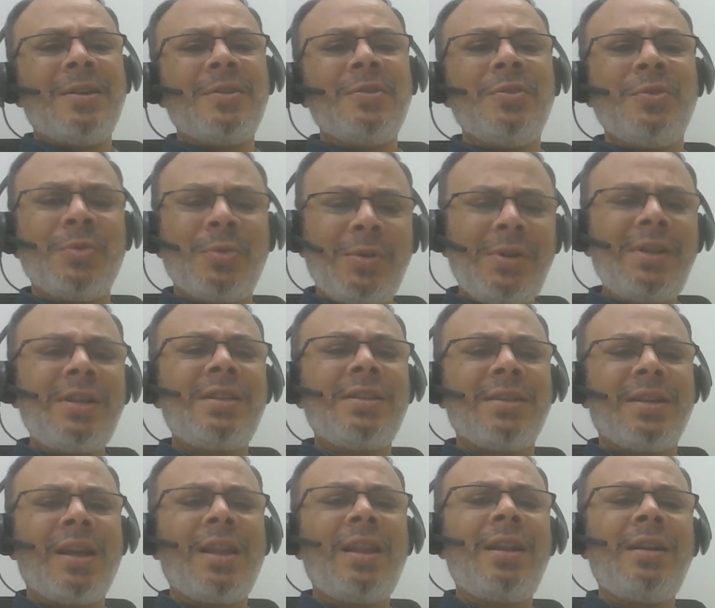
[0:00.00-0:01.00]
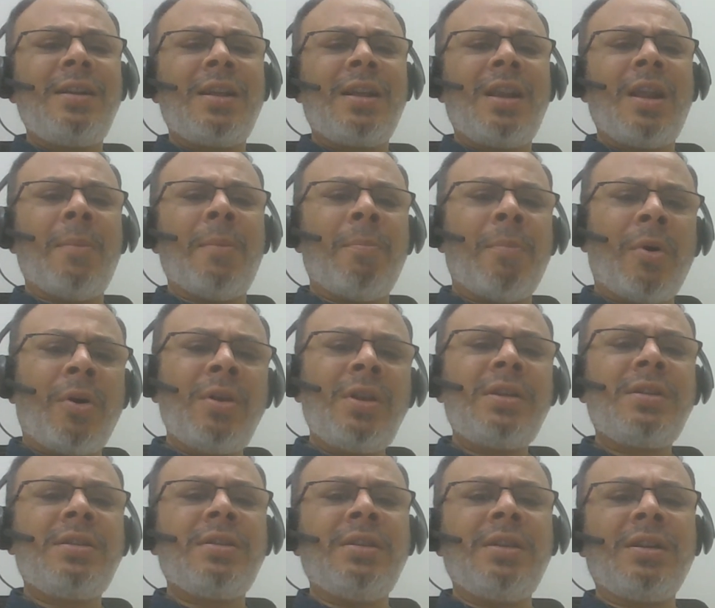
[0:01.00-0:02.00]
Julius' calendar
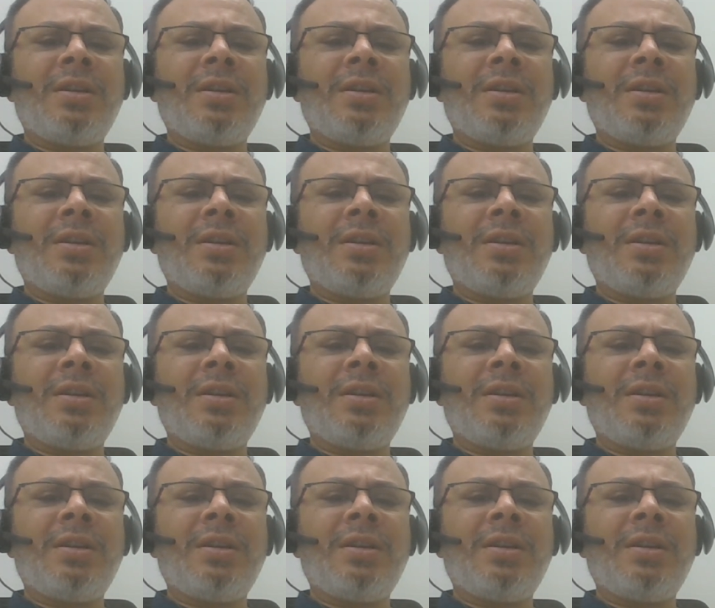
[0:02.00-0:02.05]
abolished the